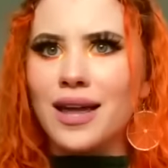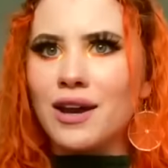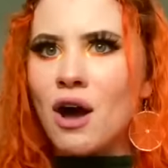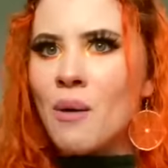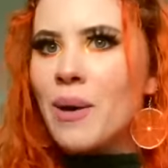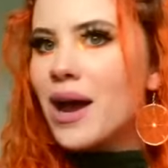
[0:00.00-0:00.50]
Like,
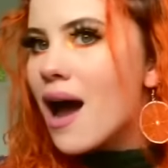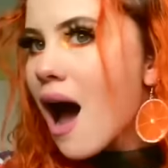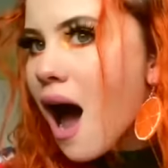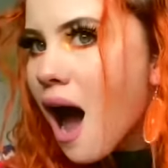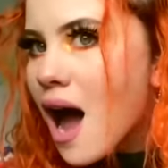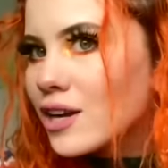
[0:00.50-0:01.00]
oh my
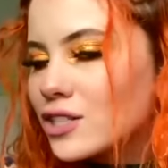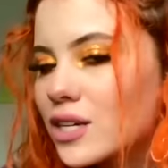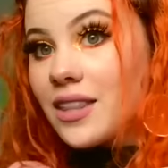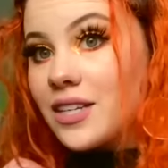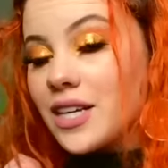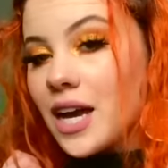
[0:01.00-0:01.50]

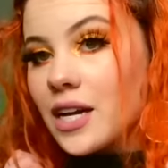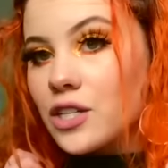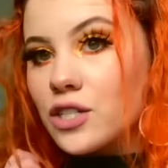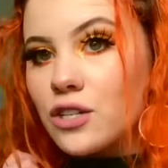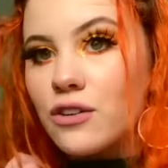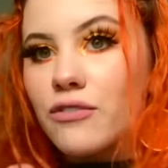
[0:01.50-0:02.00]
and the
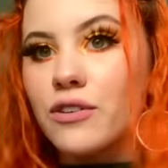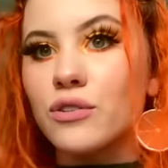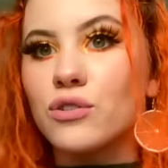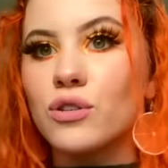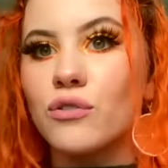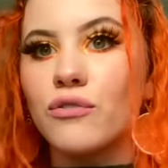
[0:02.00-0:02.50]
texture
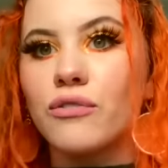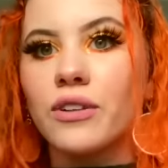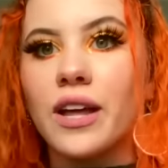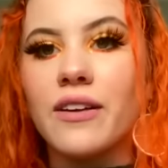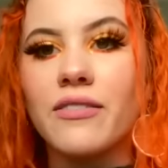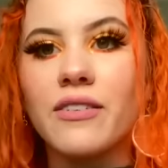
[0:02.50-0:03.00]
feels so
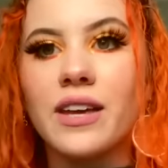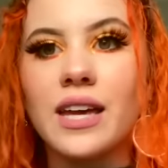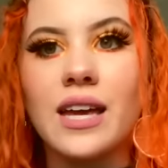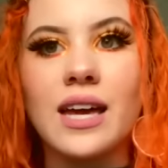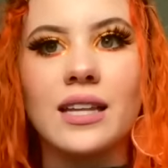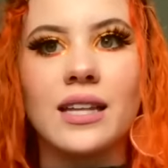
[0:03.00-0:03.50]

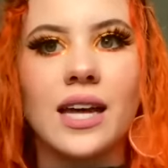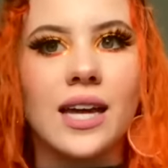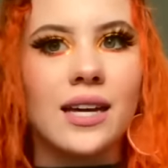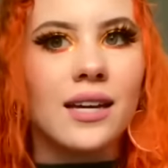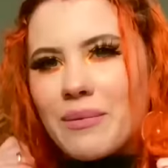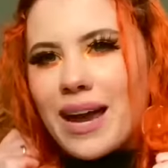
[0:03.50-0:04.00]
fluffy and
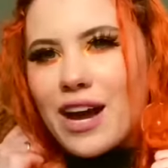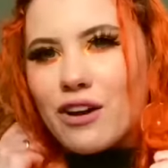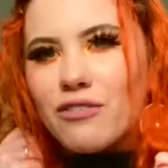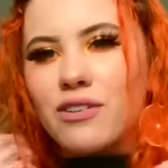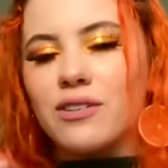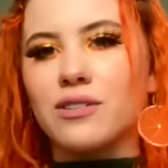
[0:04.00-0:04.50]
like my
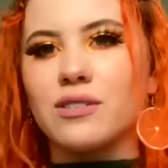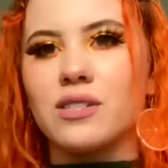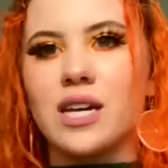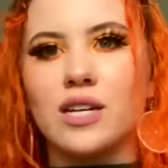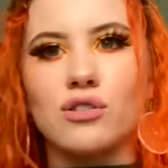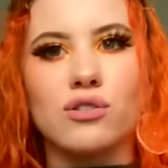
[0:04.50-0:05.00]
hair
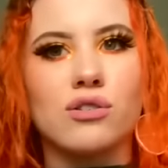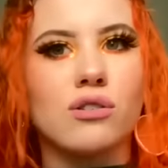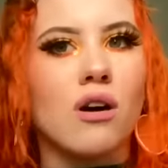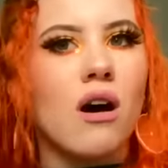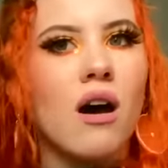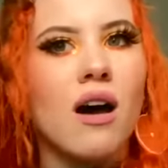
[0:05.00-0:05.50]
feels like
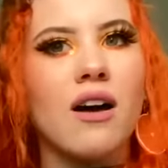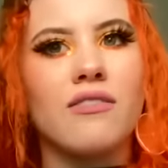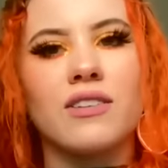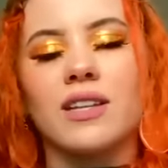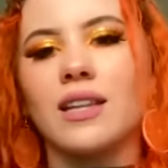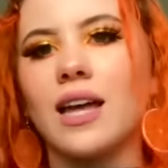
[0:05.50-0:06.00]

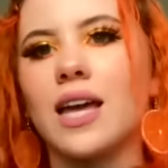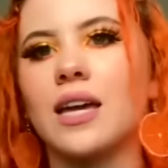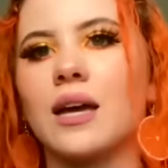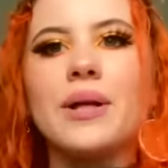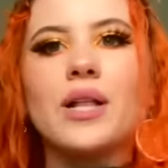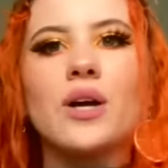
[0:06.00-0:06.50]
soft and
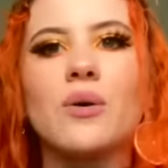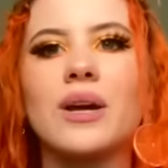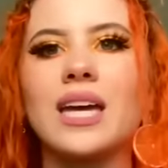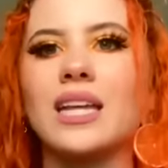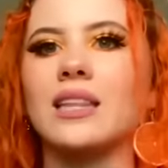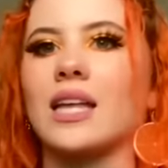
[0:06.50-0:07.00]
like
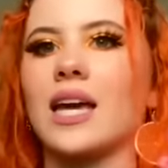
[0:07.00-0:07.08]
billowy and